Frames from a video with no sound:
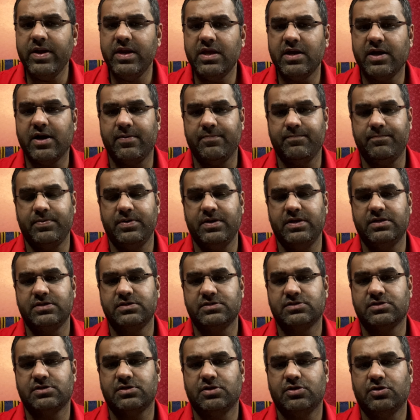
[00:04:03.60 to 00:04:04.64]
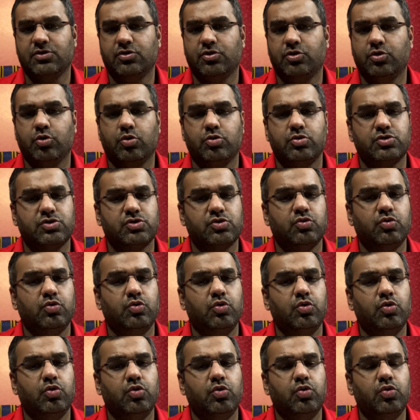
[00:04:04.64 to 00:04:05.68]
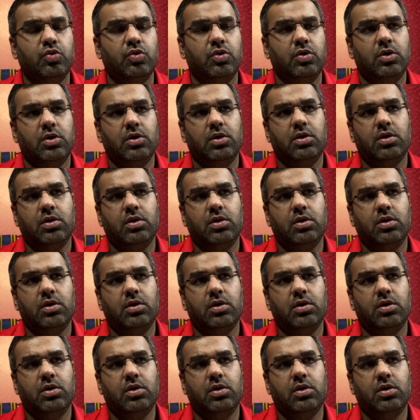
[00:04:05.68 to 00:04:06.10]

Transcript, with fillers: many companies, those who